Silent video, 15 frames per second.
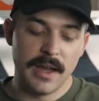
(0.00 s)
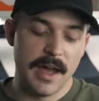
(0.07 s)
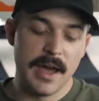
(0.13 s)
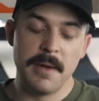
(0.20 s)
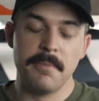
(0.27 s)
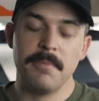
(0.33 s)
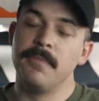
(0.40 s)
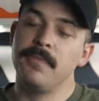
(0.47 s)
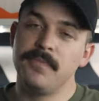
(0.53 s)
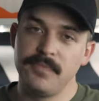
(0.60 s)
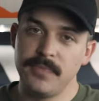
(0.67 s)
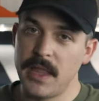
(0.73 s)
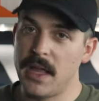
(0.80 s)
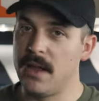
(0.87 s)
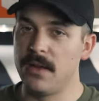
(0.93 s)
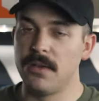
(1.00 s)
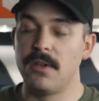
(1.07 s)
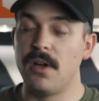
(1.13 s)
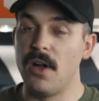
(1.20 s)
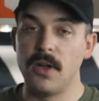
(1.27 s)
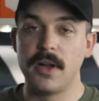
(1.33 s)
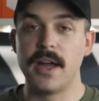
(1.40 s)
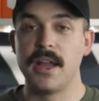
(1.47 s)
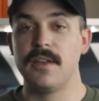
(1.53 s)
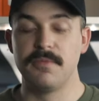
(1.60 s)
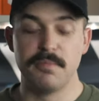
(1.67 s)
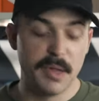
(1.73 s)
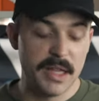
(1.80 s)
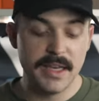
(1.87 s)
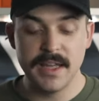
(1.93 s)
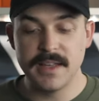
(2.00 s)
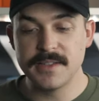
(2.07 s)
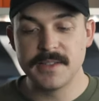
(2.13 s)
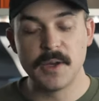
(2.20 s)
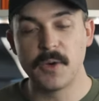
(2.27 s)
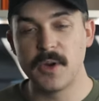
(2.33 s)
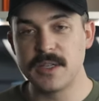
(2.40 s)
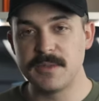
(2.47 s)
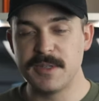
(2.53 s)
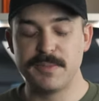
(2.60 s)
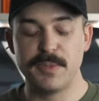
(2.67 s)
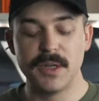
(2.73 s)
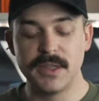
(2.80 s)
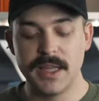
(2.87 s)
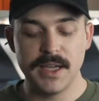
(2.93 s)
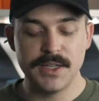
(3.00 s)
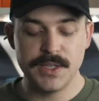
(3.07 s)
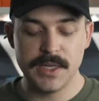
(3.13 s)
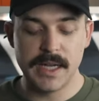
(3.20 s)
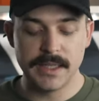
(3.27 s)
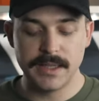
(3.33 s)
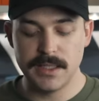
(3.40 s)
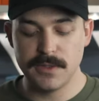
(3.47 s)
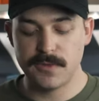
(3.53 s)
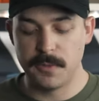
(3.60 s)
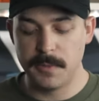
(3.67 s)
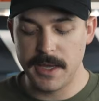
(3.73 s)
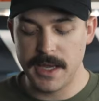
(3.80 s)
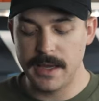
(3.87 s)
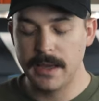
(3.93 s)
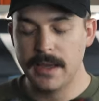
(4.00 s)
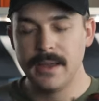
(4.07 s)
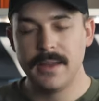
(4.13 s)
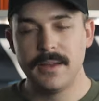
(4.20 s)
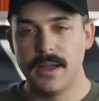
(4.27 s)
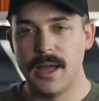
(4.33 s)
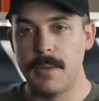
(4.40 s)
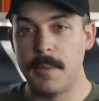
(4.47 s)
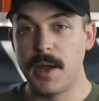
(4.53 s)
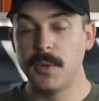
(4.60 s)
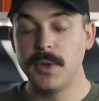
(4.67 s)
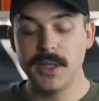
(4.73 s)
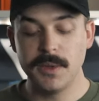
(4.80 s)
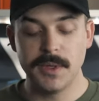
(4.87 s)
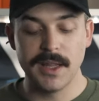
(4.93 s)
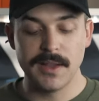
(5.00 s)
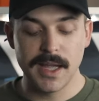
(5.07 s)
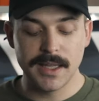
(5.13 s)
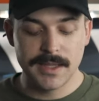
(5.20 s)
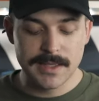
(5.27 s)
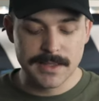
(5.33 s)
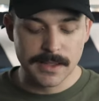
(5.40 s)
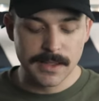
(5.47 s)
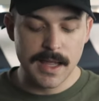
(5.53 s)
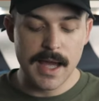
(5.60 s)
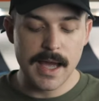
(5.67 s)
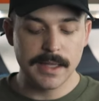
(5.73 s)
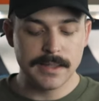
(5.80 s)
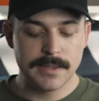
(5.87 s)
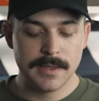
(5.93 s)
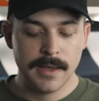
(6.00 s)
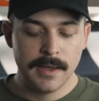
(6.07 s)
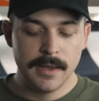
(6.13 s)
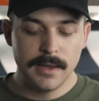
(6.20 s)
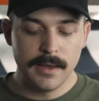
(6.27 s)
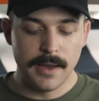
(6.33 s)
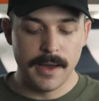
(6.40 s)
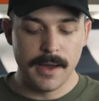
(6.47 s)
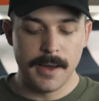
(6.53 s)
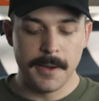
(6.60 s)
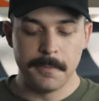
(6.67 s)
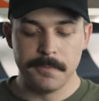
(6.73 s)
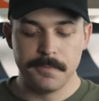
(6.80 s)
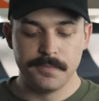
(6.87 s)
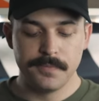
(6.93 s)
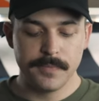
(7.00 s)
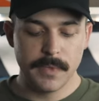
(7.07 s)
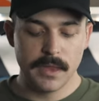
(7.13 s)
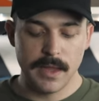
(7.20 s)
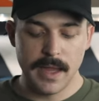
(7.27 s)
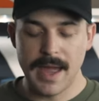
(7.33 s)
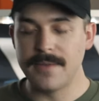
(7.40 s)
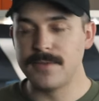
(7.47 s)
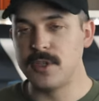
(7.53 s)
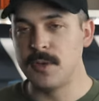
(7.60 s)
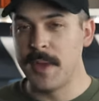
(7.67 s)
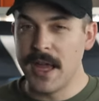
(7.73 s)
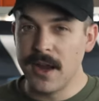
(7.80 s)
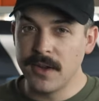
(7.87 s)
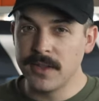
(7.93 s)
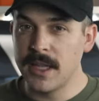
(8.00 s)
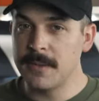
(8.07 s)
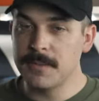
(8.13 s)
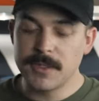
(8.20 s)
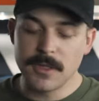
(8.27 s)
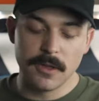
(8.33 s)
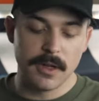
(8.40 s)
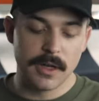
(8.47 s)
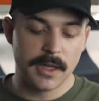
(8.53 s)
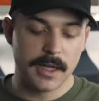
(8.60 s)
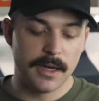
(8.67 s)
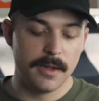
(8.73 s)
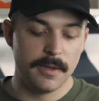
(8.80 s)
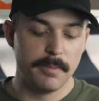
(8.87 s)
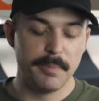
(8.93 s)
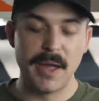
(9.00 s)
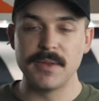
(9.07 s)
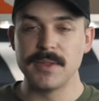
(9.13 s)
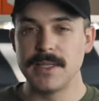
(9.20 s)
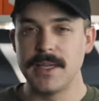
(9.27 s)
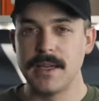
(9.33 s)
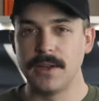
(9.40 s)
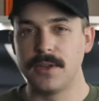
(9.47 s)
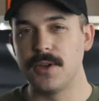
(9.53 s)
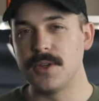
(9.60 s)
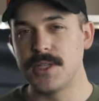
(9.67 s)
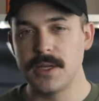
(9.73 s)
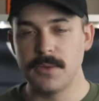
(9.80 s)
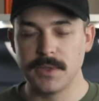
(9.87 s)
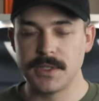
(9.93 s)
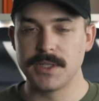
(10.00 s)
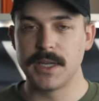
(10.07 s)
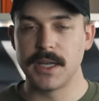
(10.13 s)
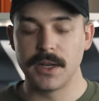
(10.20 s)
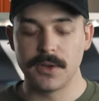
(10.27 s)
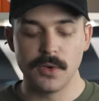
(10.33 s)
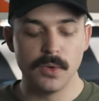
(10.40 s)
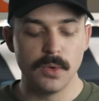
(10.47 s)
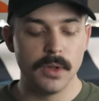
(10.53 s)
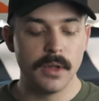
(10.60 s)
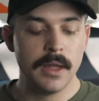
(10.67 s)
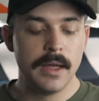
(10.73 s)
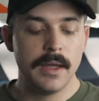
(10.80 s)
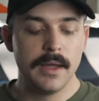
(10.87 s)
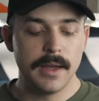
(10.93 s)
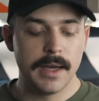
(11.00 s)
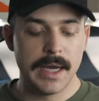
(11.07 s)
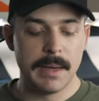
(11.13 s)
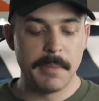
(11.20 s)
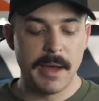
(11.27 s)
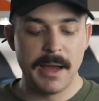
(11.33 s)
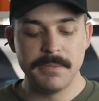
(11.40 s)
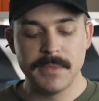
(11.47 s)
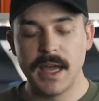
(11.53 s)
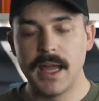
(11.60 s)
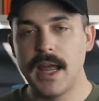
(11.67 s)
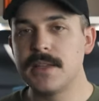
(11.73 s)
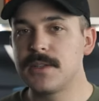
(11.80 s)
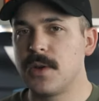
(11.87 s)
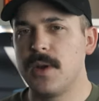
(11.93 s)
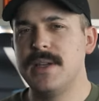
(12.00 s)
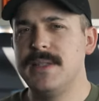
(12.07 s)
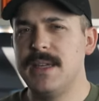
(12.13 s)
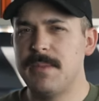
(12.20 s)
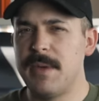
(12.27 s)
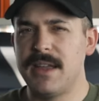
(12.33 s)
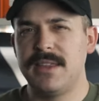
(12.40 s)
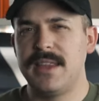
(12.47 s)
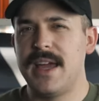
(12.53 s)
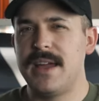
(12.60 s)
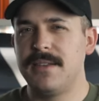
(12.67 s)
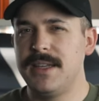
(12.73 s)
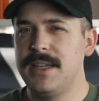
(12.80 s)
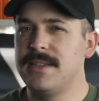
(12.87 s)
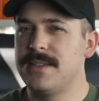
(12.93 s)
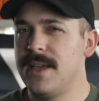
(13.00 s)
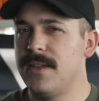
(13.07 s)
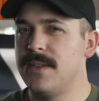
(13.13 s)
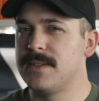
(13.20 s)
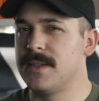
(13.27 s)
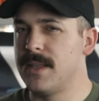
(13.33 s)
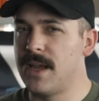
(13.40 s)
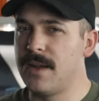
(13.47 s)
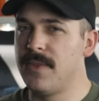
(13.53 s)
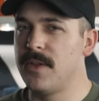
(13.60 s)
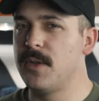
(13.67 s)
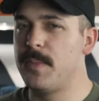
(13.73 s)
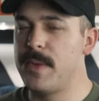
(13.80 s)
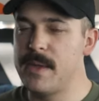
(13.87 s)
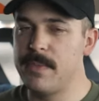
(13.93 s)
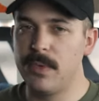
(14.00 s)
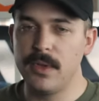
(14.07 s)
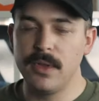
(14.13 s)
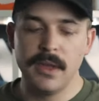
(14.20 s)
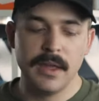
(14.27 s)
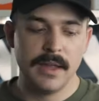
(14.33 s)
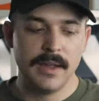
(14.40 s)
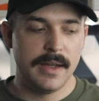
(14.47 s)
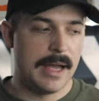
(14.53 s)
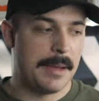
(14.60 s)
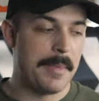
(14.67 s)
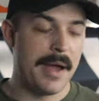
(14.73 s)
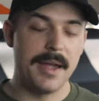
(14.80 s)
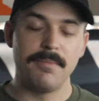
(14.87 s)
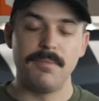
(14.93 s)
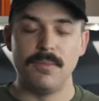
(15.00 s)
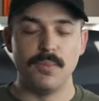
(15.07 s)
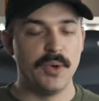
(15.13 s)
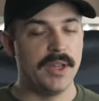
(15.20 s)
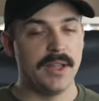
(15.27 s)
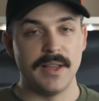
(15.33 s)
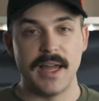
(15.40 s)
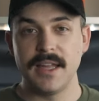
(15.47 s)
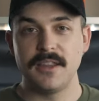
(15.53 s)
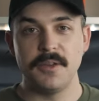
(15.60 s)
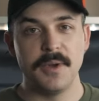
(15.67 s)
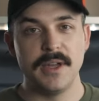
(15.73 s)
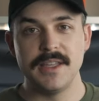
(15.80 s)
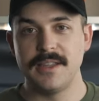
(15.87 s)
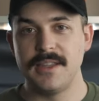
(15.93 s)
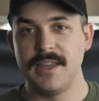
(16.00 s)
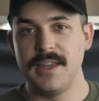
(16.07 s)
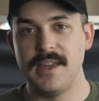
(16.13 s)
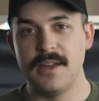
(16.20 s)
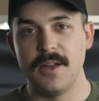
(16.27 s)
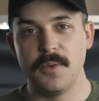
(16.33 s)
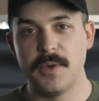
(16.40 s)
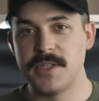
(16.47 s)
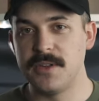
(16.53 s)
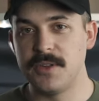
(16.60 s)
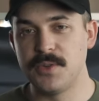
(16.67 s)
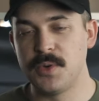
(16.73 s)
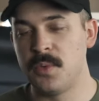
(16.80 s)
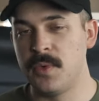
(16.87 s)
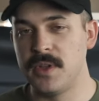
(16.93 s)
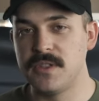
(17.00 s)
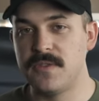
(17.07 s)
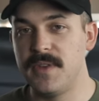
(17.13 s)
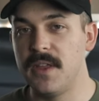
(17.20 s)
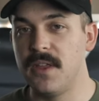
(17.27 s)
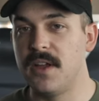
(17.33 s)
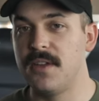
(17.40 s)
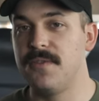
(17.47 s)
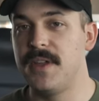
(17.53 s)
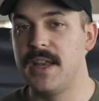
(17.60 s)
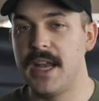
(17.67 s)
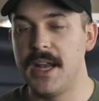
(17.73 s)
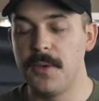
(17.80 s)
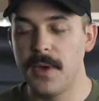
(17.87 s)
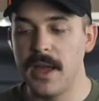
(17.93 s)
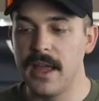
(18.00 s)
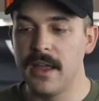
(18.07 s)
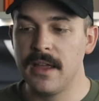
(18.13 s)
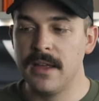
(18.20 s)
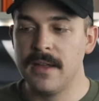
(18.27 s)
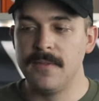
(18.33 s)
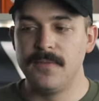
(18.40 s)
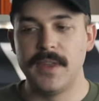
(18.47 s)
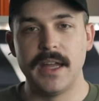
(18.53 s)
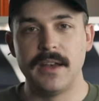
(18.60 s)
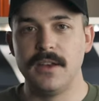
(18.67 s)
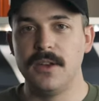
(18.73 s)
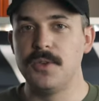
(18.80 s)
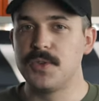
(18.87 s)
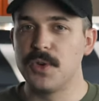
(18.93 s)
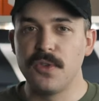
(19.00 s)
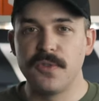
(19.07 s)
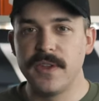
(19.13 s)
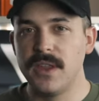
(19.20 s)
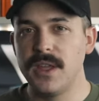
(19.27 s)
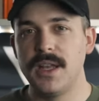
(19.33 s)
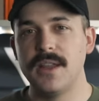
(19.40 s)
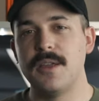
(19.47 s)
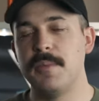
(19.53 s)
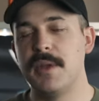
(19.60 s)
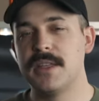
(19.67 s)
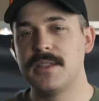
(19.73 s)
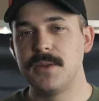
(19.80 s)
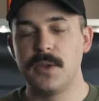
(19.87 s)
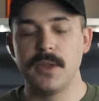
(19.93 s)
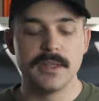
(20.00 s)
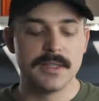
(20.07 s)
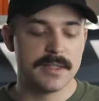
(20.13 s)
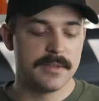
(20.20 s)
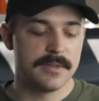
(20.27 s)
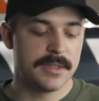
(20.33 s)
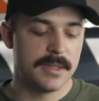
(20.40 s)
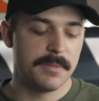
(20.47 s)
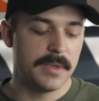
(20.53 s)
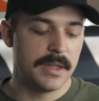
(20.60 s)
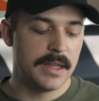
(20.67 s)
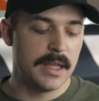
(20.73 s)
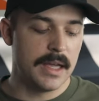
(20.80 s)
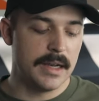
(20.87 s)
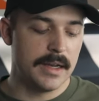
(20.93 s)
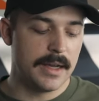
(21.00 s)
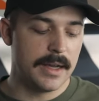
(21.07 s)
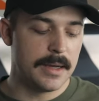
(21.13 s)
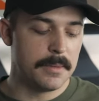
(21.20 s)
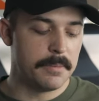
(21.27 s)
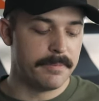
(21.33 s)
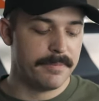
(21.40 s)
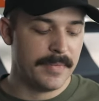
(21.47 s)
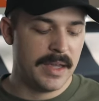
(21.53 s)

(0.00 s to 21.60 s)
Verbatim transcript: um, they all kind of blend in. So Christmas, birthday, she got these for me. Um, I really, really like these a lot. Um, They have Zoom Air in them, so they're kind of bouncy and cushy, which is kind of cool. Um, I'm not as crazy about that detail as a lot of other people. Um, I really like the way that the original Jordan ones feel on feet anyway. That neutral feeling in the midsole is something that, um,